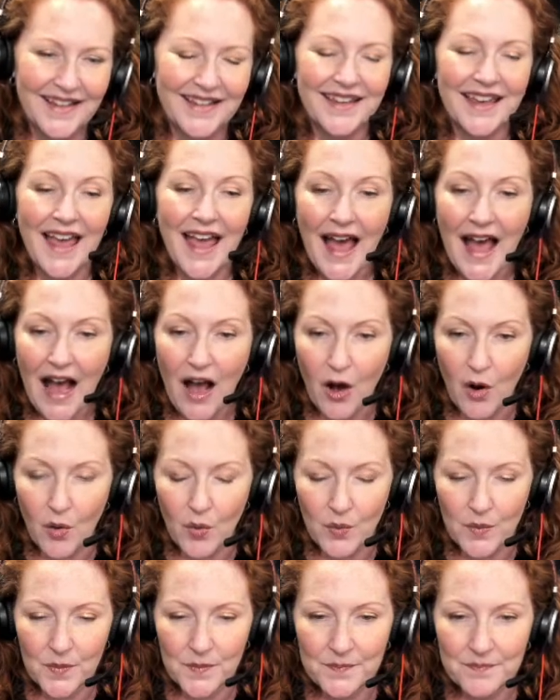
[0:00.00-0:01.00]

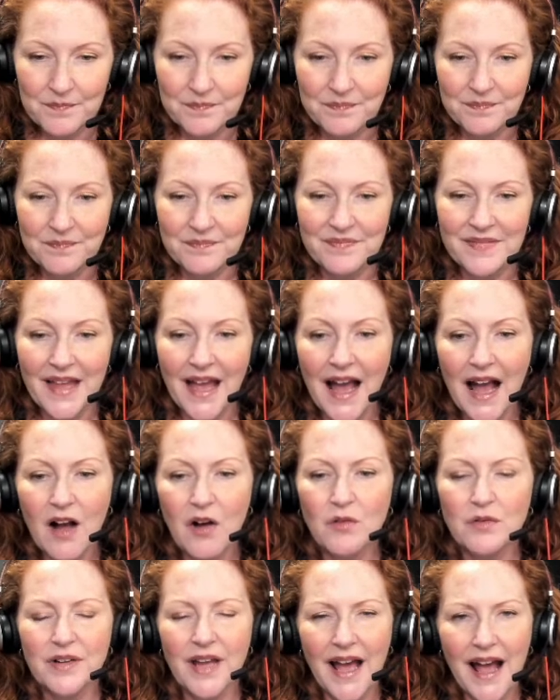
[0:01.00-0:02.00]
Cow.
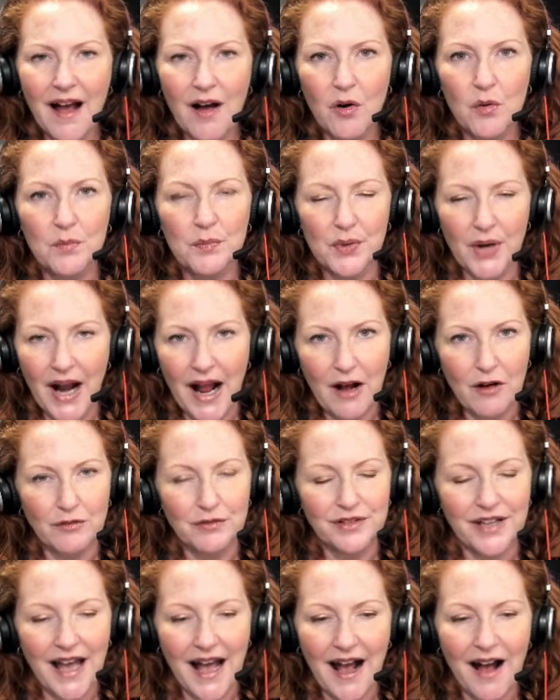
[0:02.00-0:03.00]
How now,
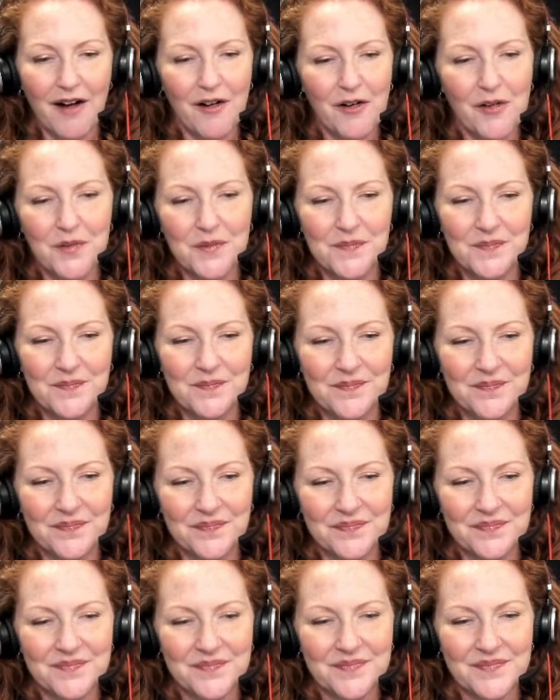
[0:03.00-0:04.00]
brown cow?
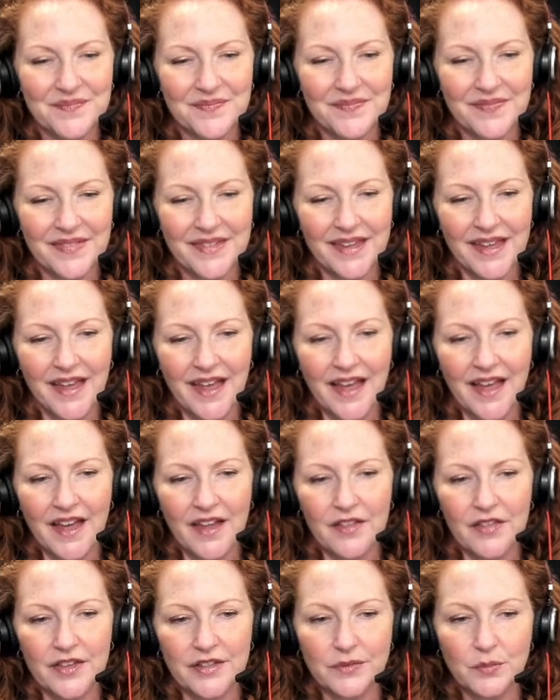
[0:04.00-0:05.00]

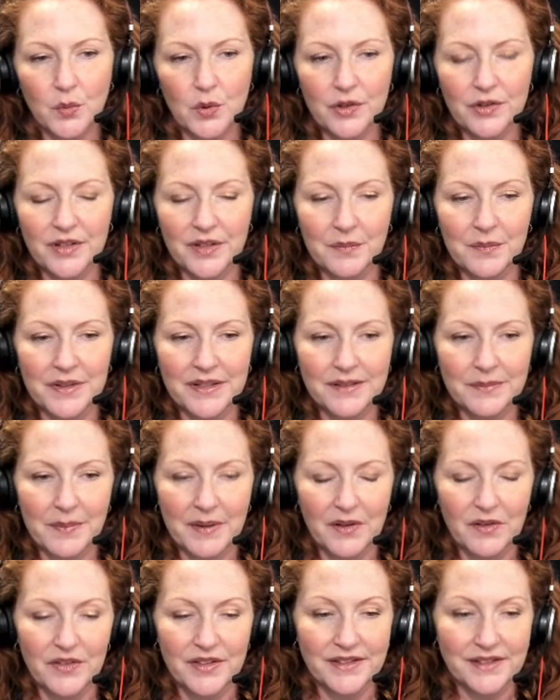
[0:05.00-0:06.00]
This word can be
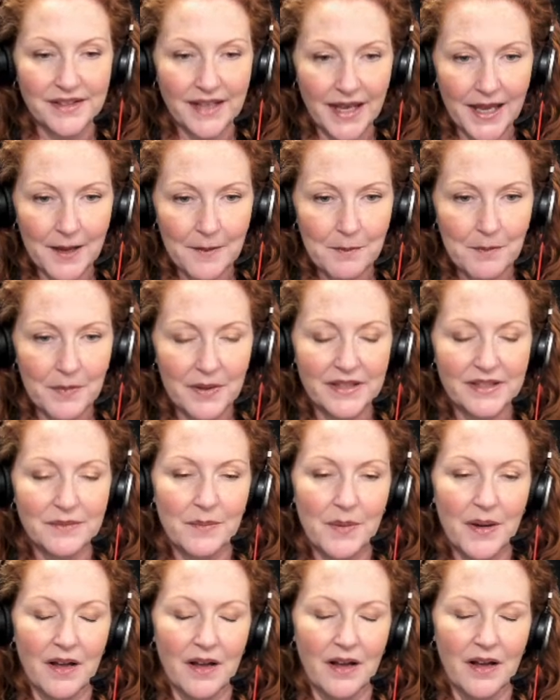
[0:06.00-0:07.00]
spelled the same but
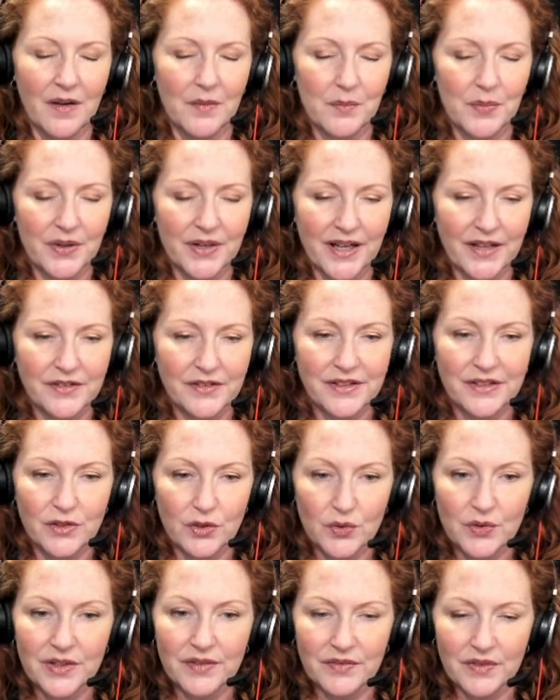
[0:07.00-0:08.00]
pronounced
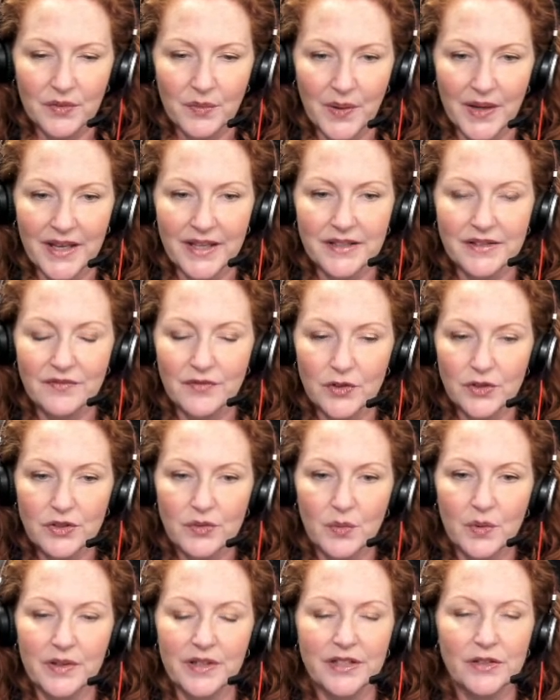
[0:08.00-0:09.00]
two different ways.
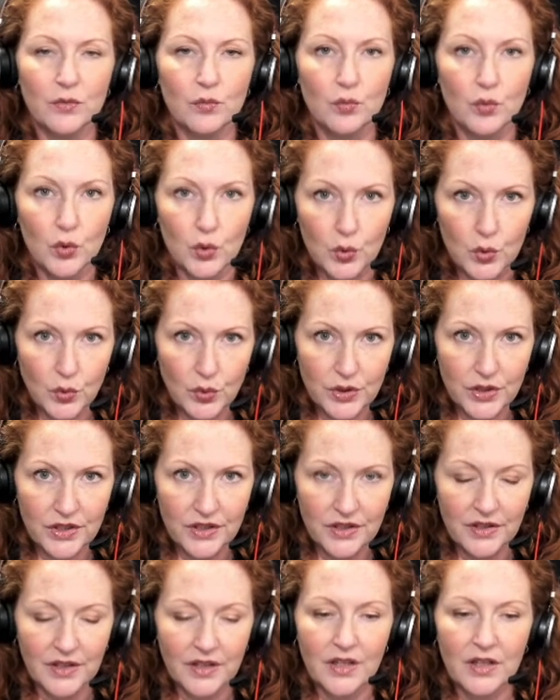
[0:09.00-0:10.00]
First one is root,
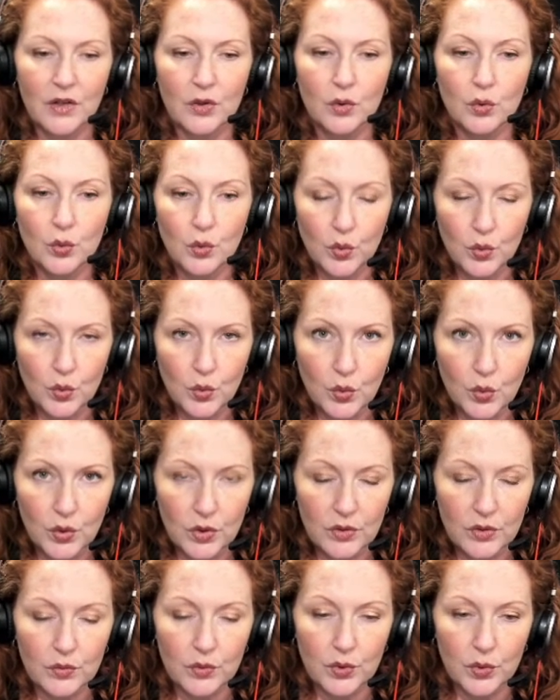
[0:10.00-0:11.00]
ooh,
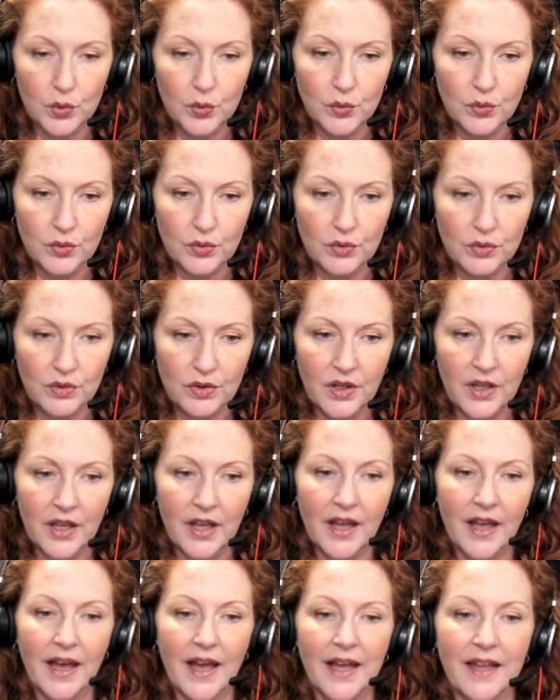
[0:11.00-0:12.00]
root,
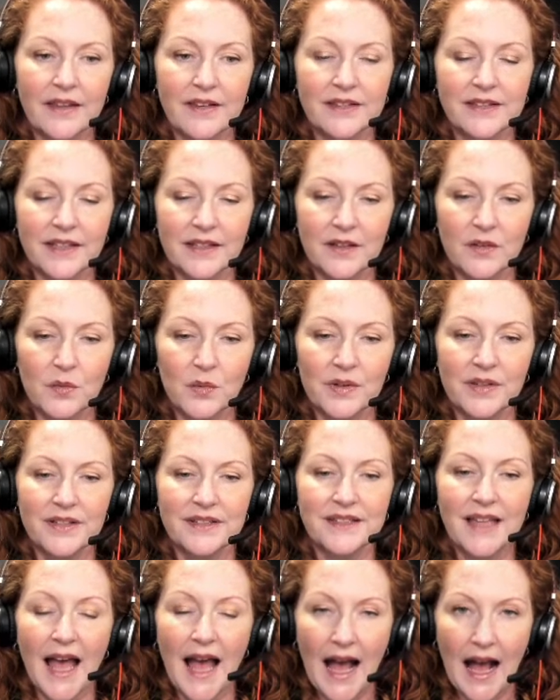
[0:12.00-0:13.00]
and the second one
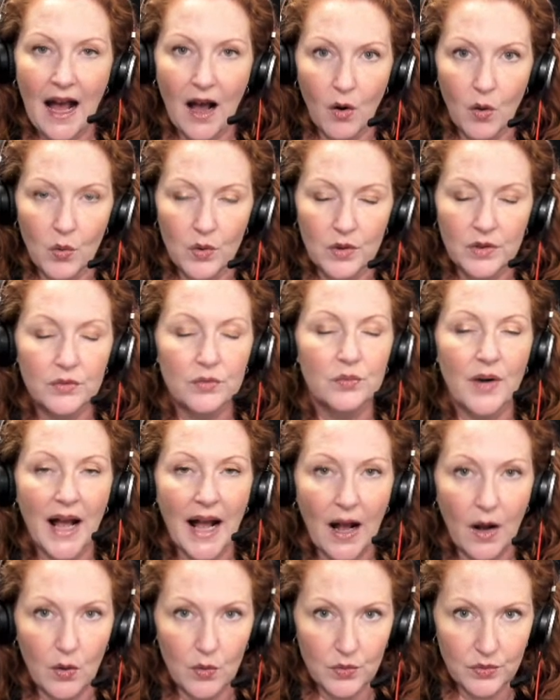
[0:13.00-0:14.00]
is ow,
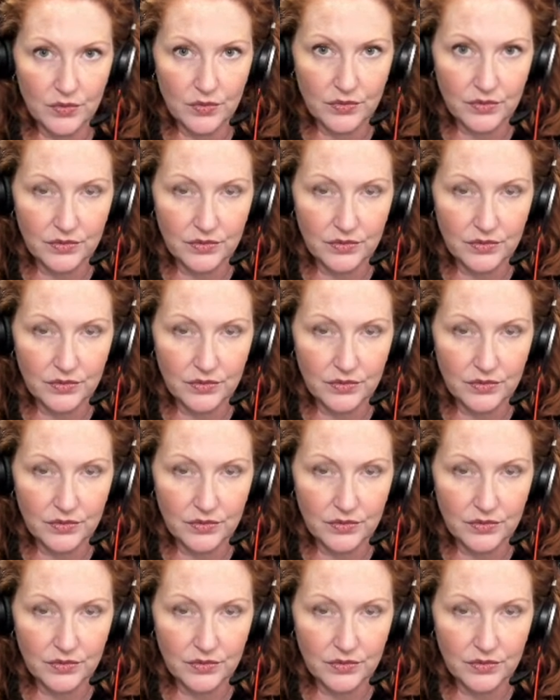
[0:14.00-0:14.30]
route.